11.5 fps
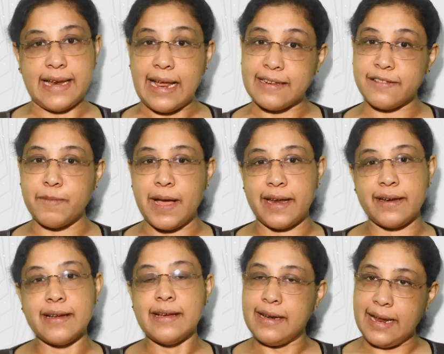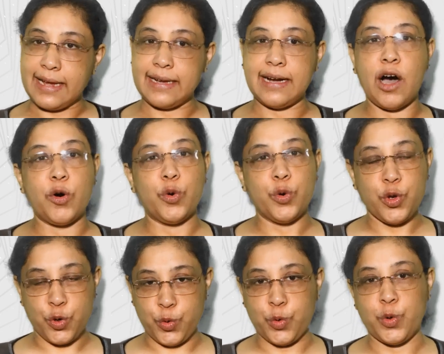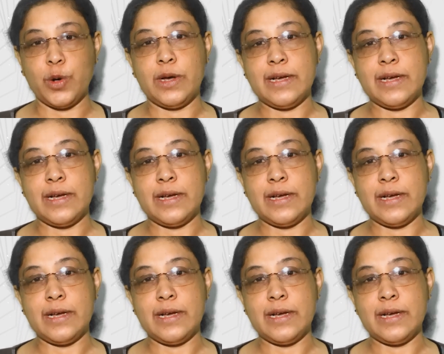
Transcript: talisman, like how you